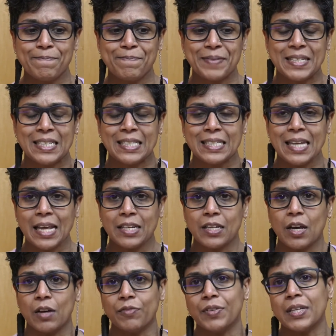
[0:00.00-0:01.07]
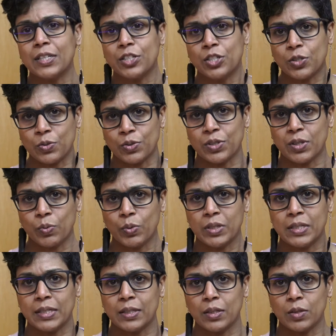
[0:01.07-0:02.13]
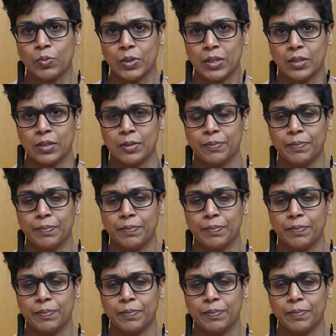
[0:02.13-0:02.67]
set of issues that we're dealing with